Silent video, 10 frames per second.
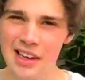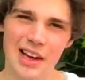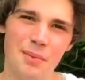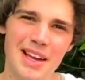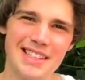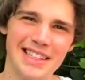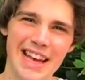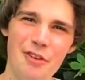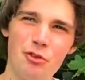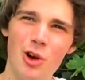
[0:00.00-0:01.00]
Now
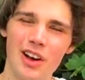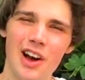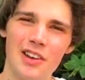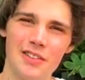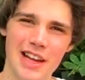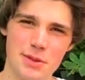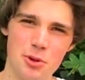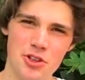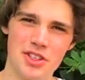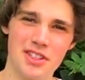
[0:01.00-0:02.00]
basically everyone kind of gets
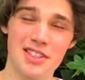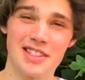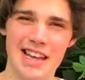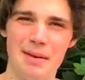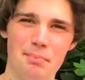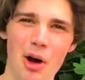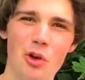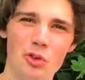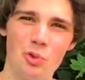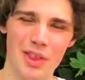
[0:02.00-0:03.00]
pushed into the same
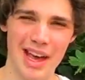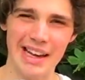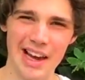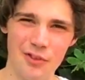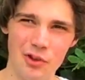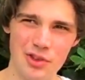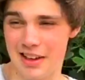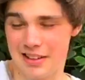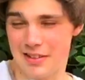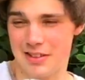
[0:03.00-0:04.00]
boat with A-levels.
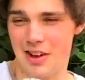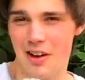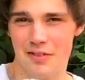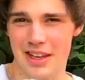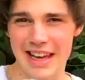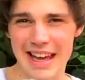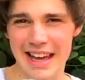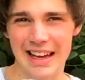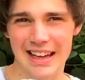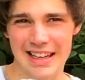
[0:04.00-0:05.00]
At the start of the
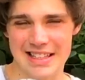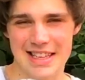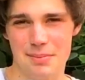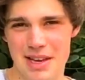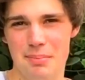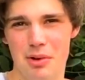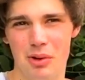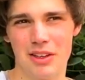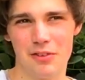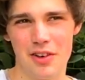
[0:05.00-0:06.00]
year in September,
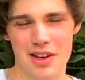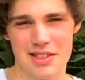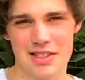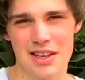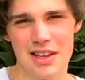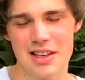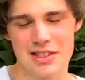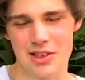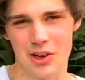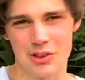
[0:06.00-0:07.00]
when you first
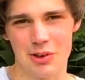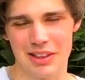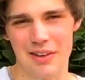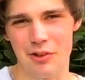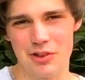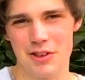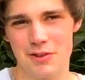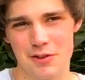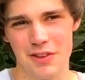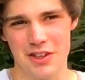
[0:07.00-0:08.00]
start doing levels,
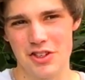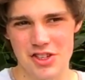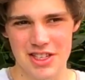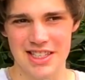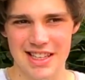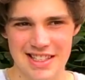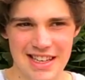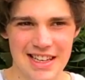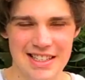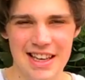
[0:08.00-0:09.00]
you've just finished your
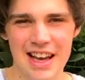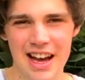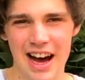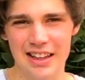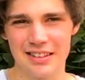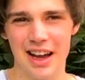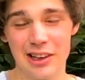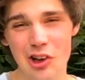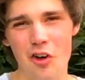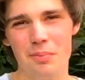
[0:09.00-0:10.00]
GCSEs, and a
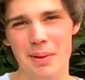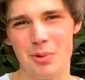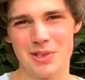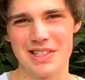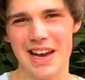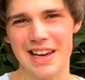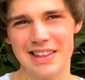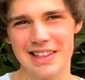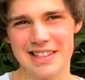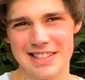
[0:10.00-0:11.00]
lot of people say
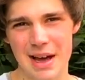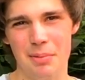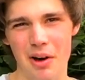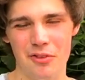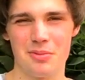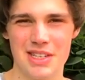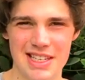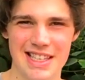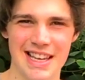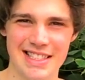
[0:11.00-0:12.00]
that the step up from
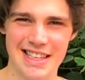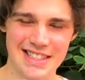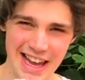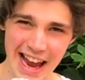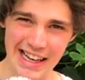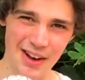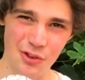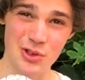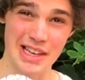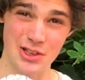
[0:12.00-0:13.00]
GCSEs to
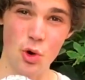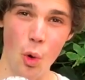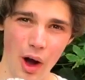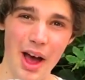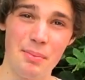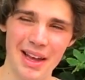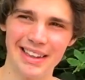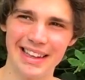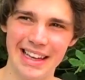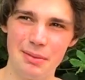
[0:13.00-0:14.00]
A-levels is quite a
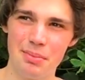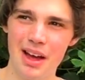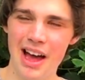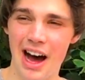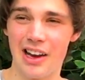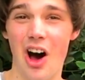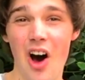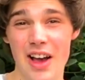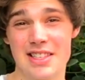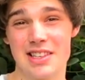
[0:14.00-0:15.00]
big leap, and
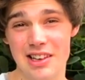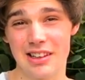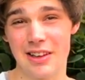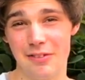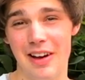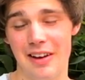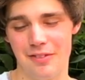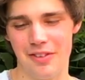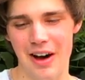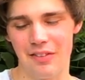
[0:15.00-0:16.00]
I certainly
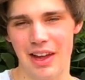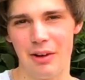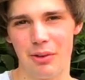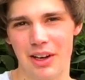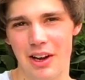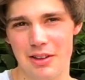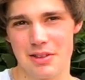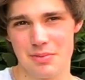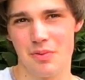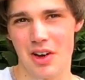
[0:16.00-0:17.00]
found that when I
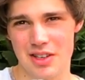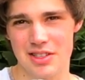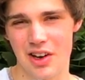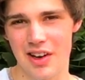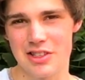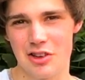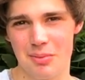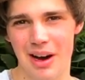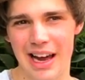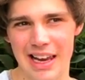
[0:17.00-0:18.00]
first started
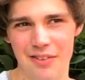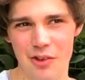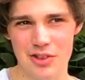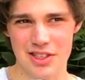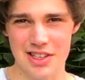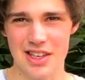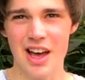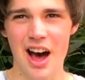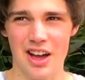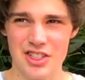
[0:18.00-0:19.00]
doing my A-levels, because
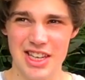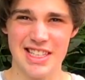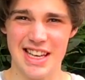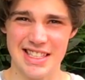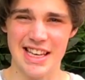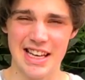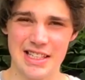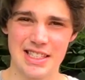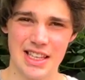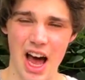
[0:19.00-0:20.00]

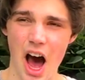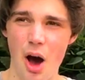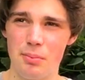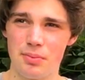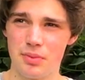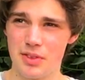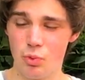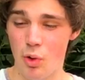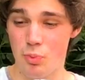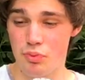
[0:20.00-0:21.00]
GCSEs
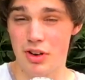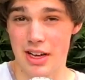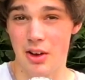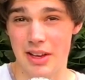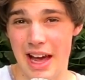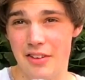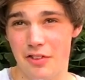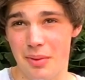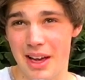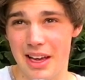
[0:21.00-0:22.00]
were pretty okay
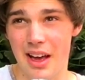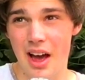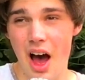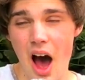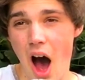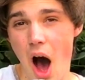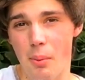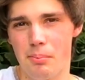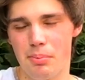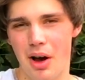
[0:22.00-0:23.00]
for me,
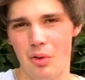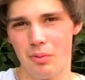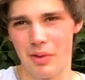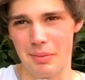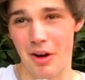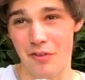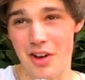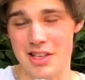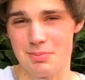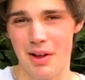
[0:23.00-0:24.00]
but in my
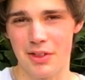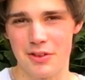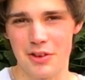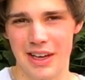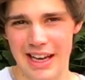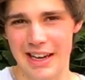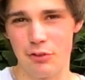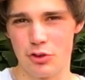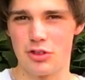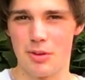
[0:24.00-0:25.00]
first month of doing
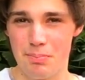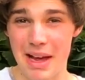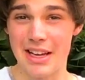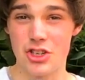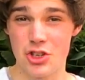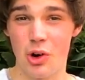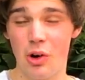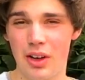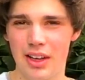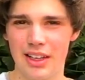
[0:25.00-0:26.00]
A-levels was the big
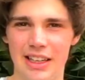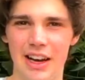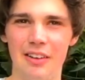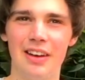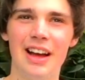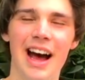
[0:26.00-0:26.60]
shock, know.